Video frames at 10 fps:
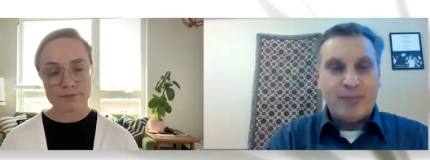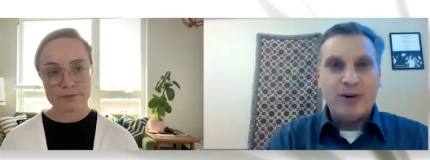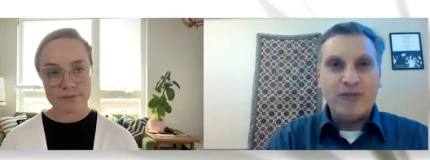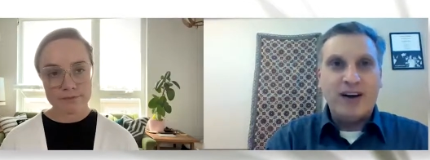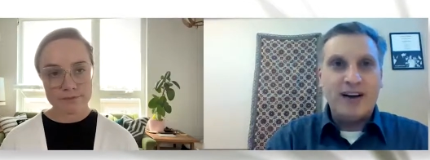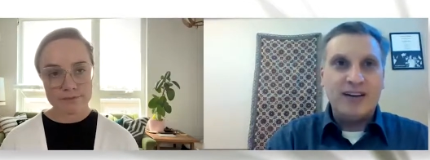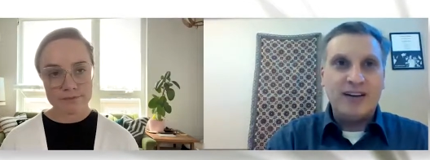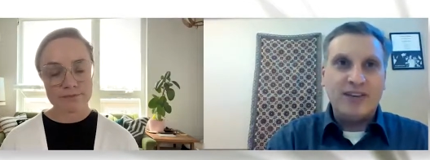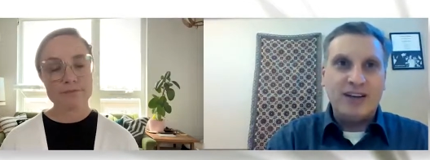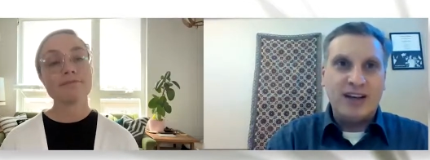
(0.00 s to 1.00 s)
Speaker 1: profile
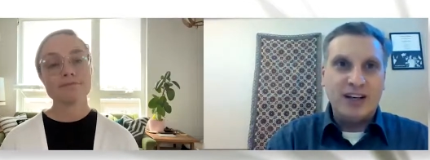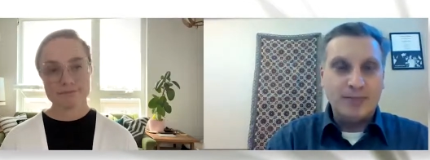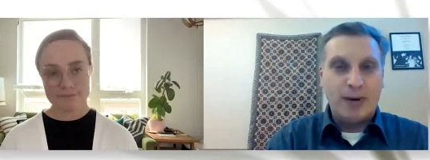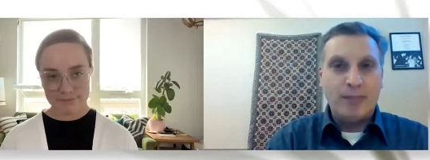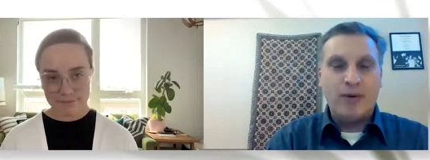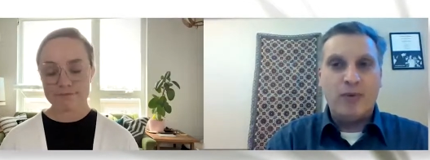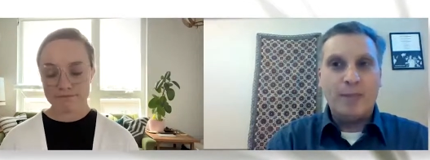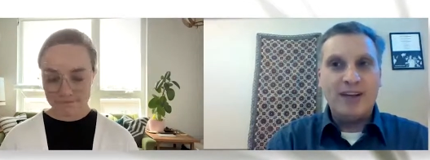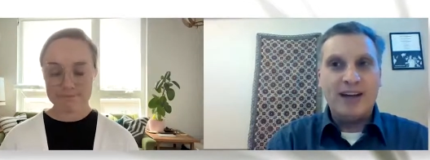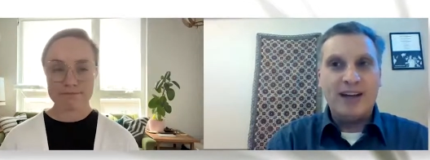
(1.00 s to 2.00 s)
on the English department
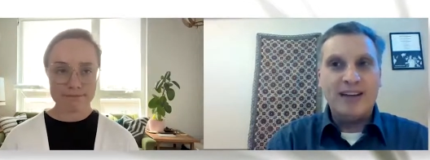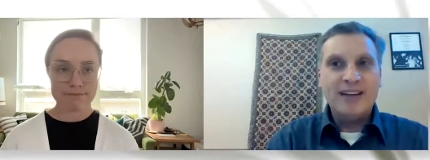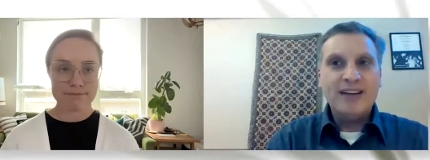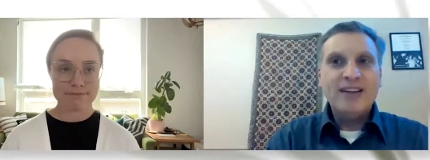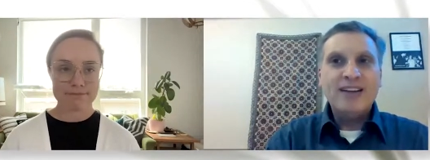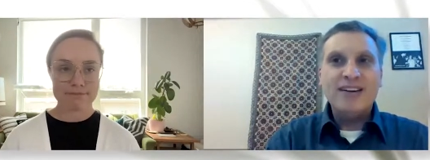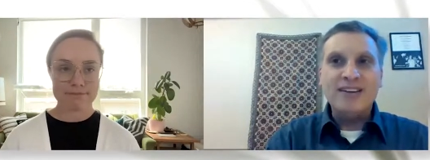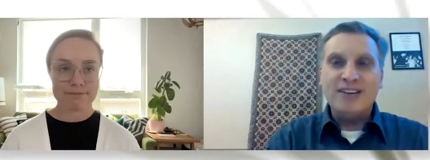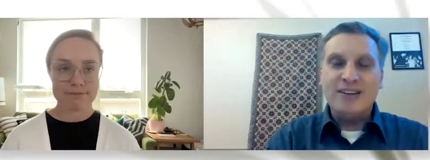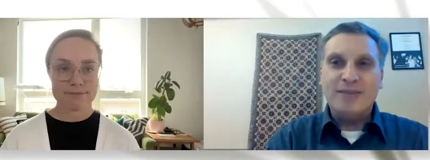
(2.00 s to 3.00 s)
website,
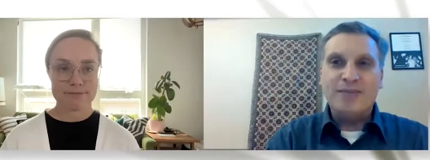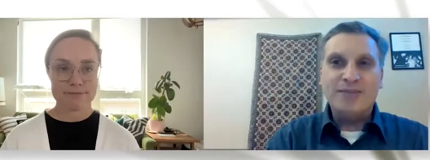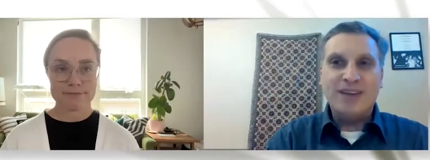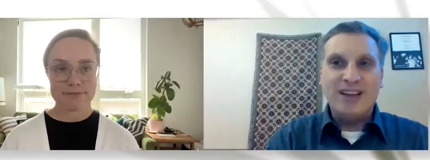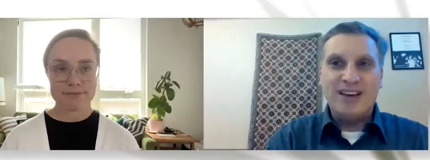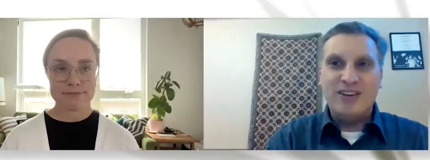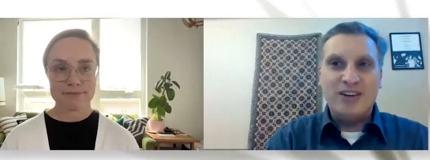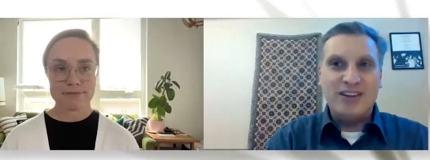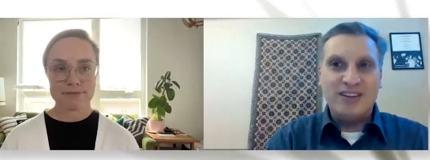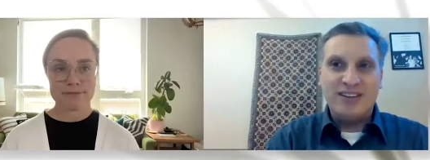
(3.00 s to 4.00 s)
um, and you
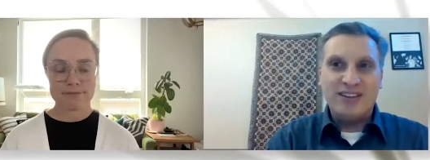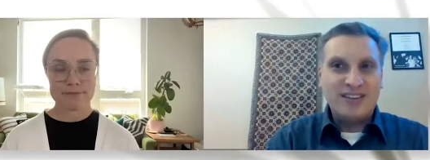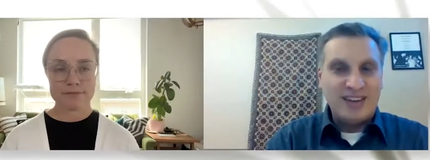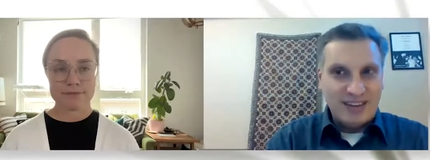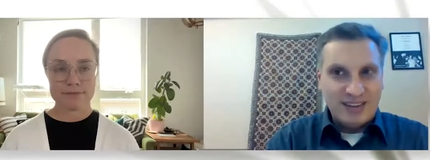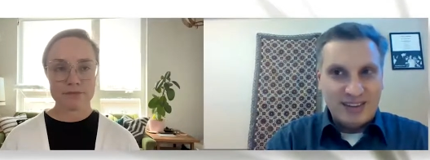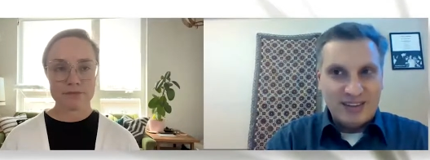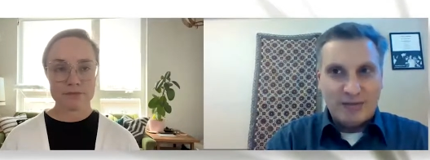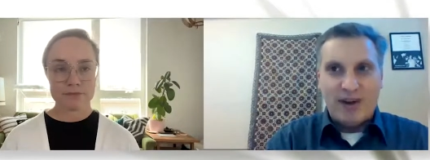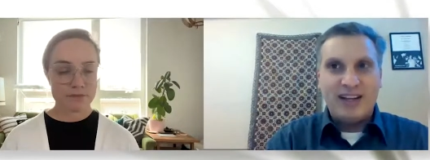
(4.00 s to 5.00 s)
can just
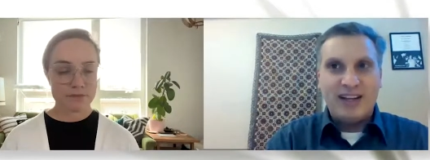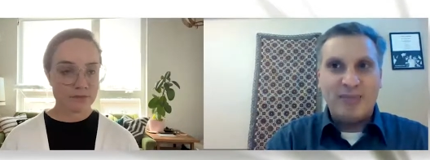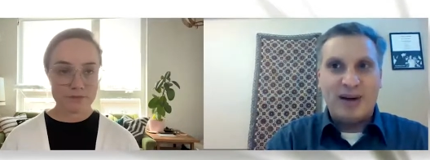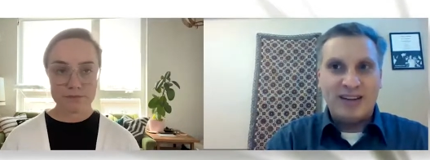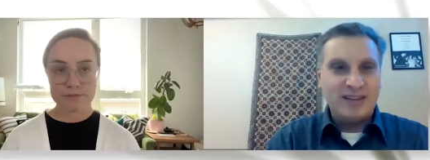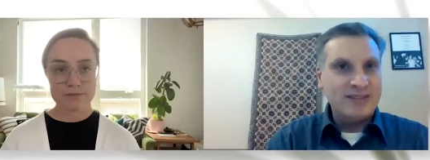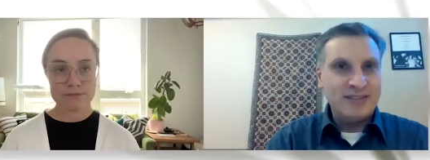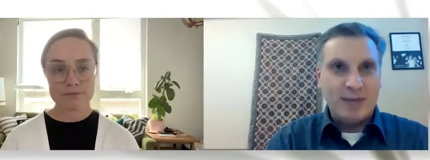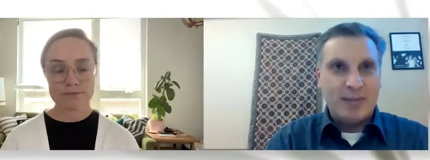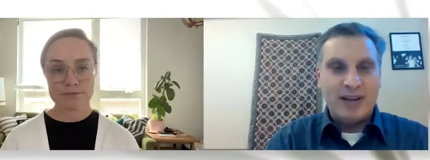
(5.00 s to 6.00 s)
find it by
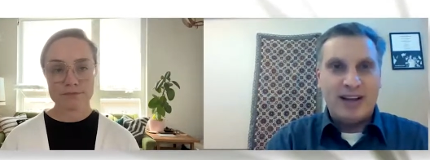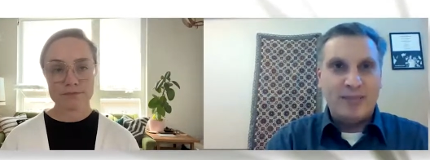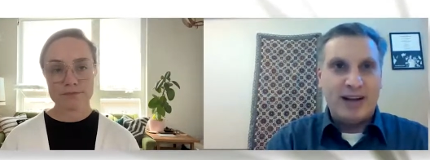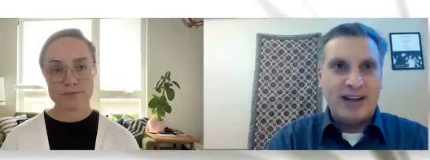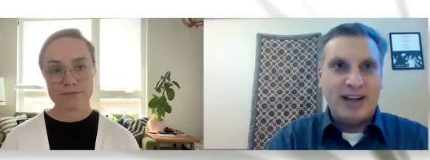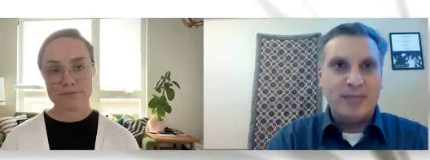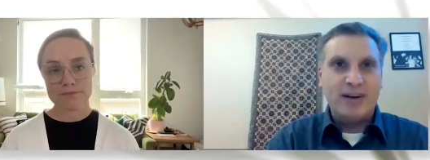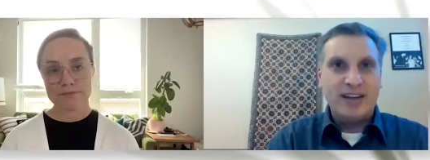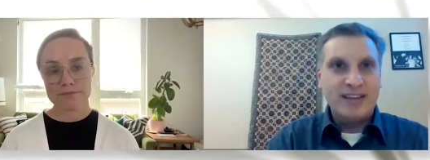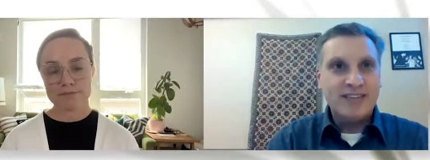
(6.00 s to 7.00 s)
typing in my name,
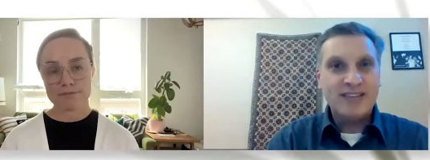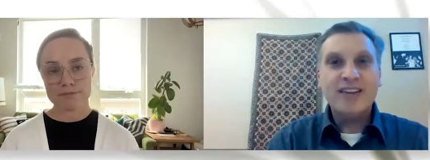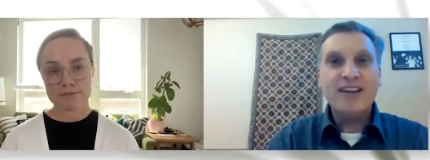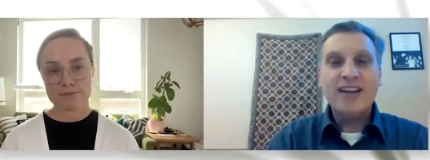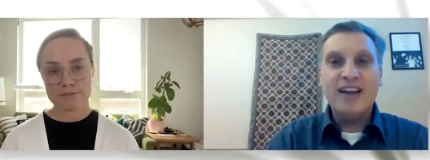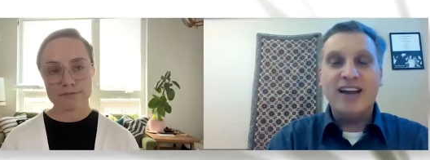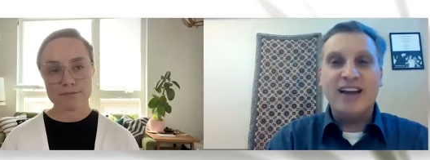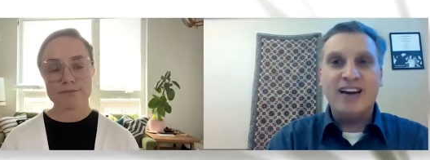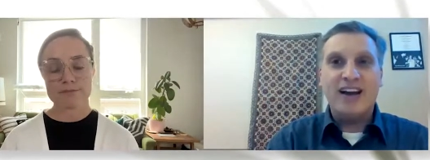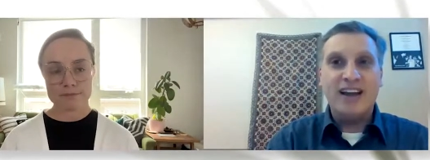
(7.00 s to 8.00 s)
Anis, A
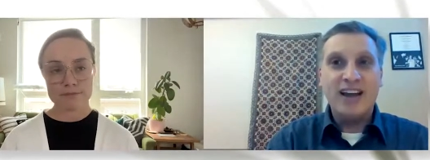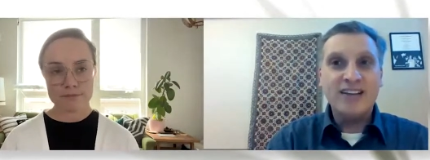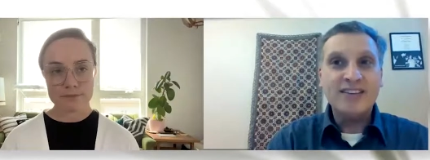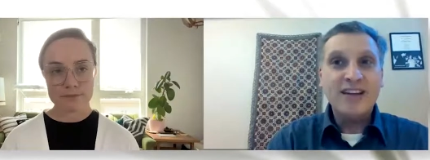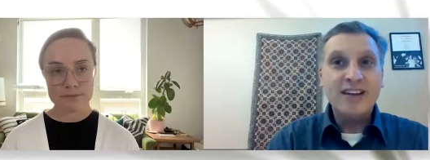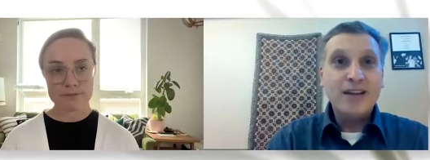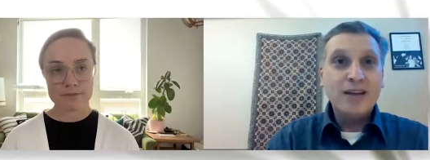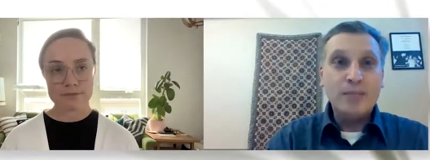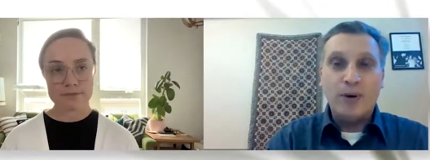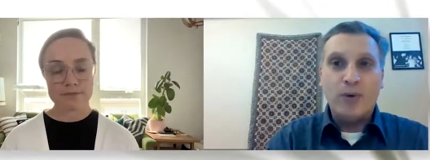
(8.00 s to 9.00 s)
N I S,
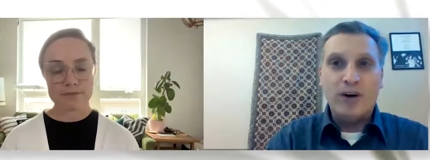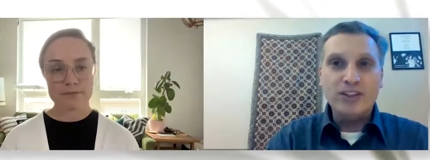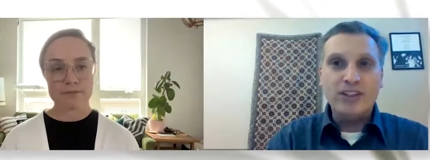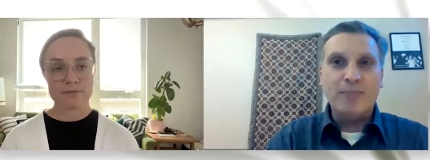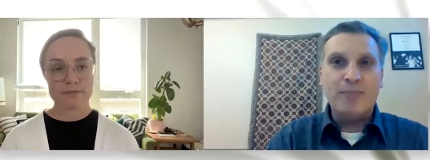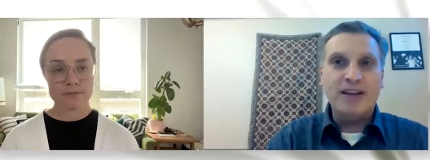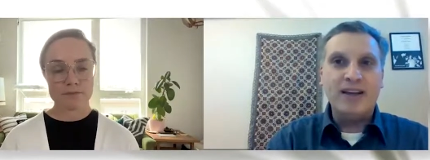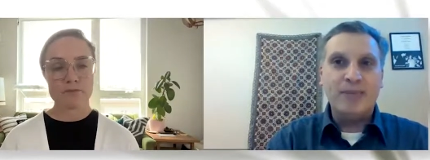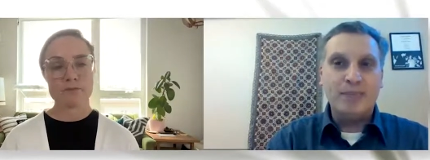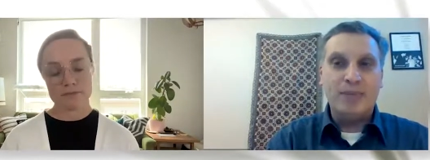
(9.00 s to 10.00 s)
Bawarshi,
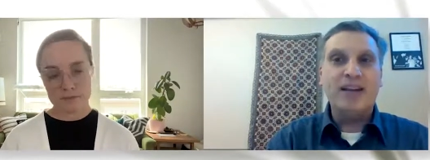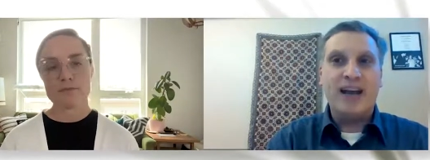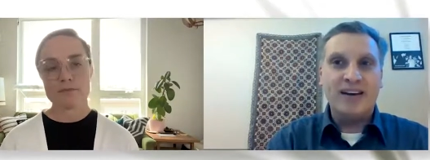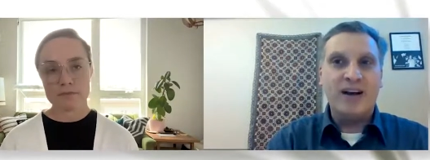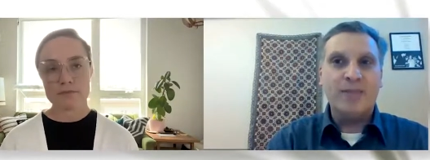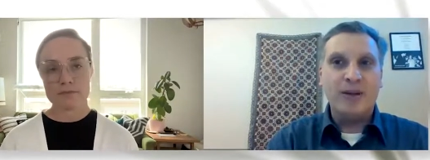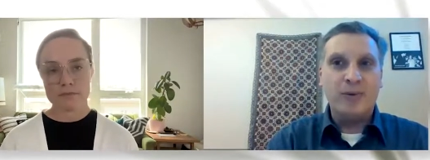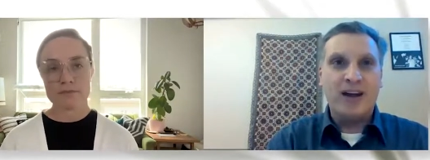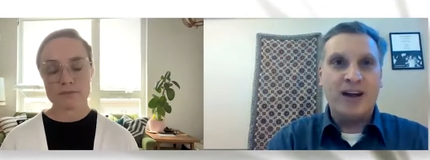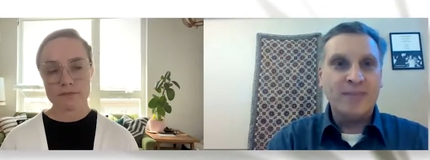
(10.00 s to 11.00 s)
B A W
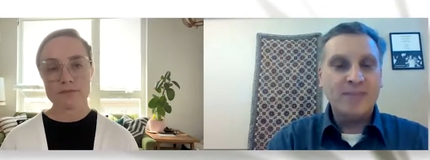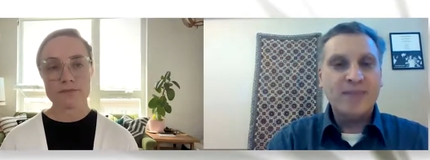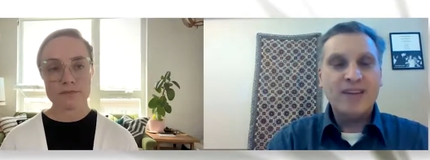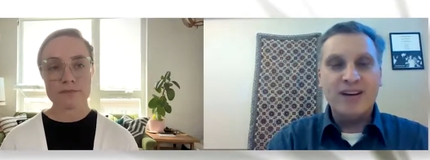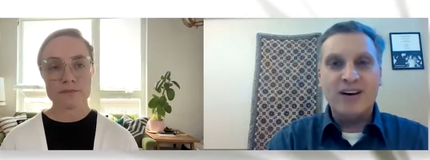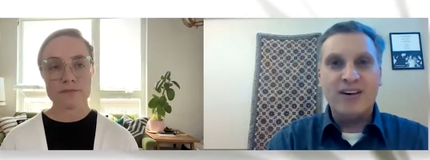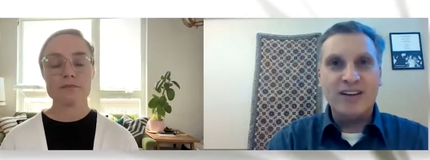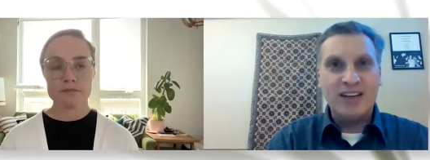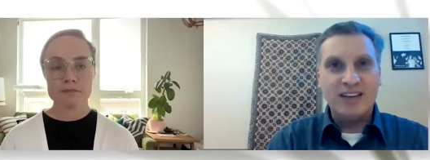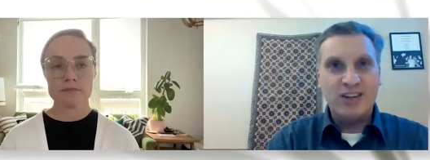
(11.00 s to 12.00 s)
A
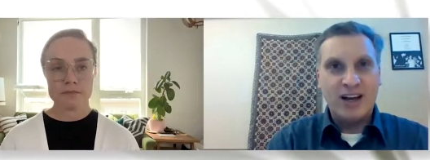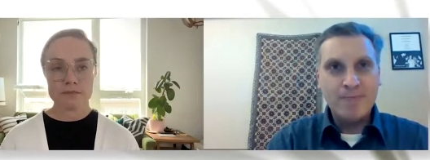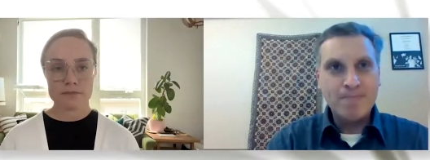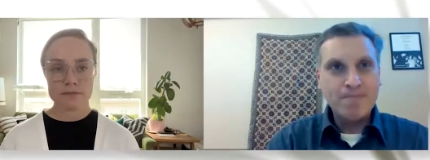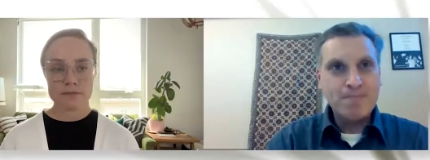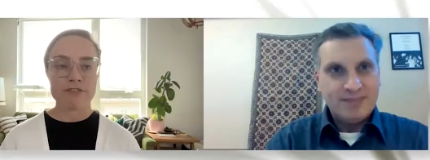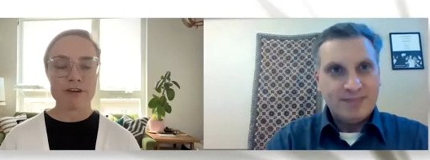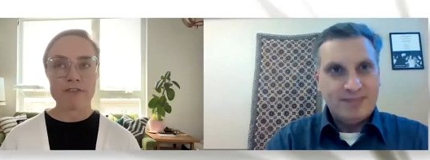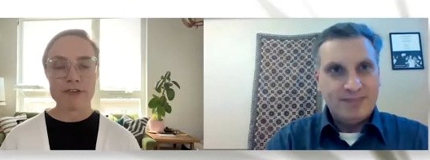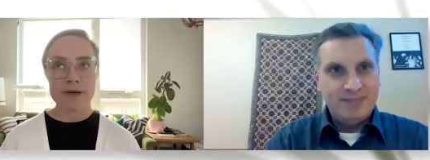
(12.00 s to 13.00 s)
RSHI. For
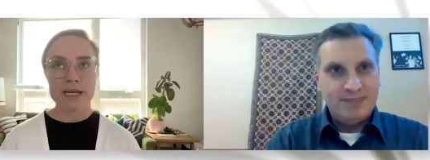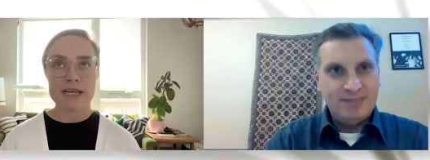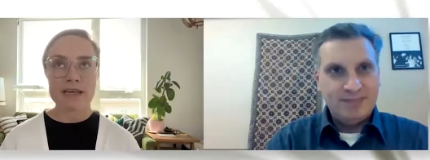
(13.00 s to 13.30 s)
everybody